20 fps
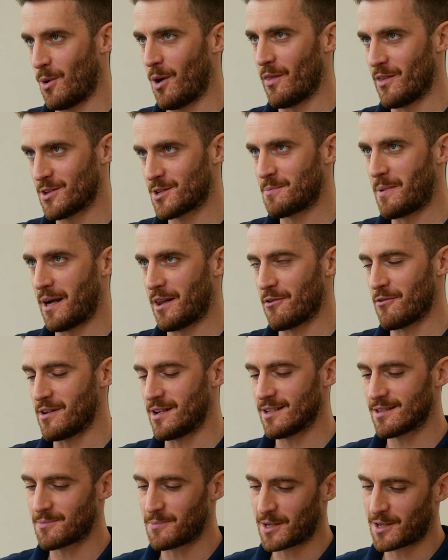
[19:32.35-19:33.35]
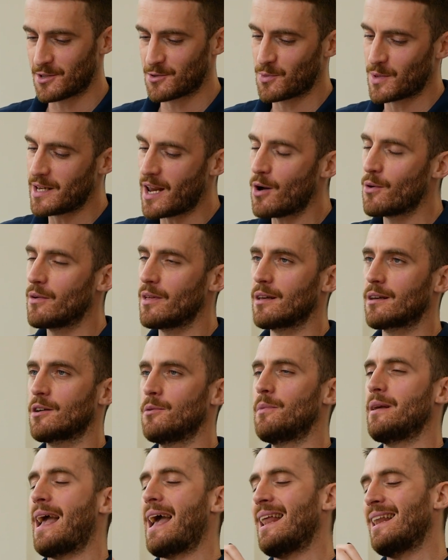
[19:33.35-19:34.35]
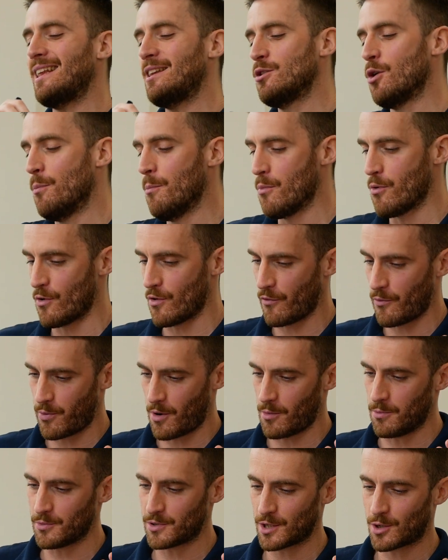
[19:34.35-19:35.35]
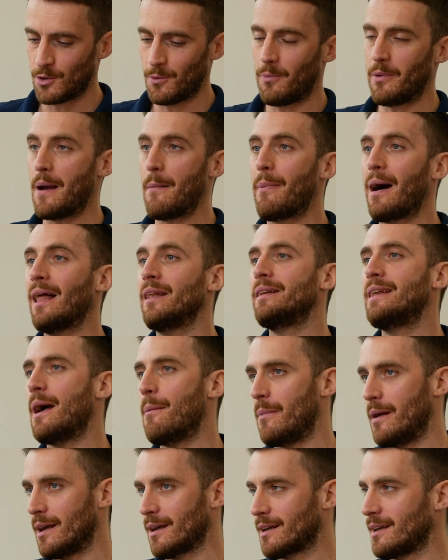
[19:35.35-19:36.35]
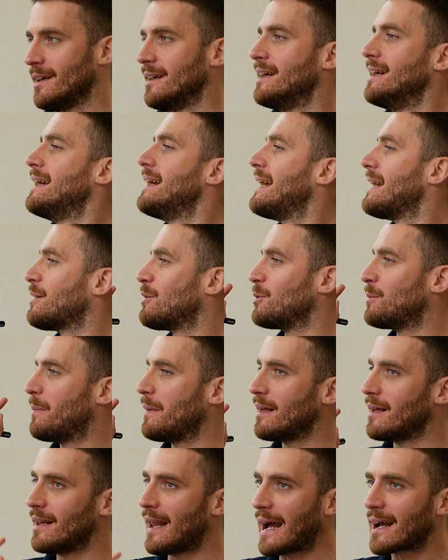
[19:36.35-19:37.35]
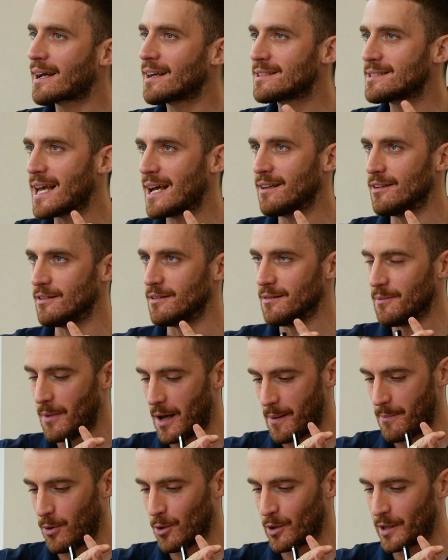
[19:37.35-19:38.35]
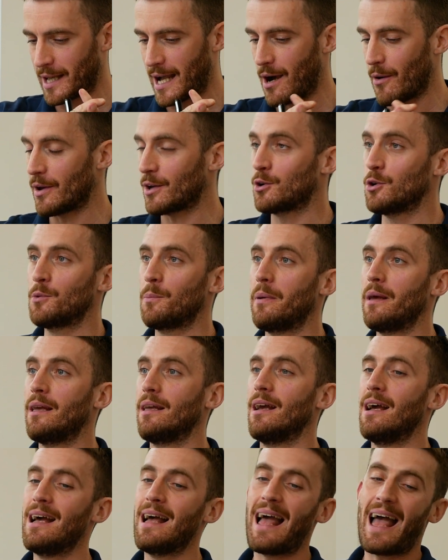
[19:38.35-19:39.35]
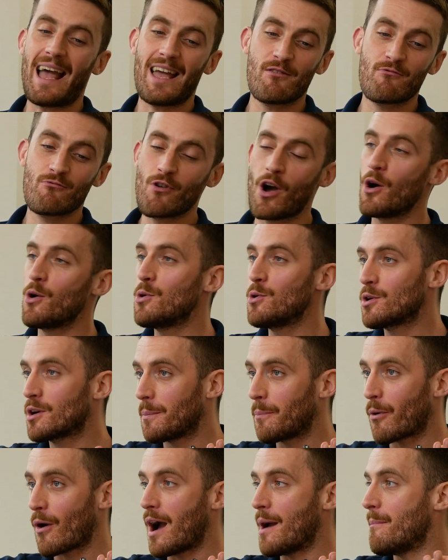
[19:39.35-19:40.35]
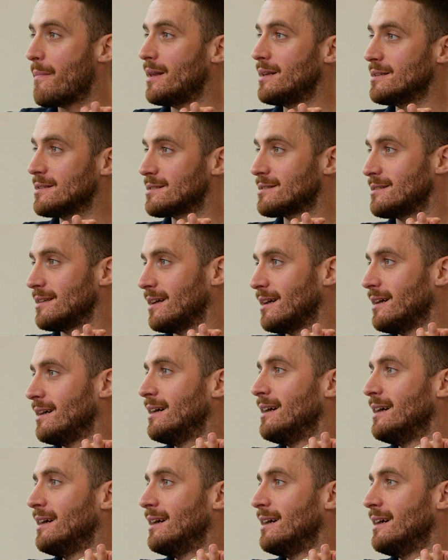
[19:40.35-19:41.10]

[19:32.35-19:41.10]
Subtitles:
what the spanner is, because we know it can be any number of problems. It could be a pandemic. It could be an anchor tenant pulling out. It could be a rogue prime minister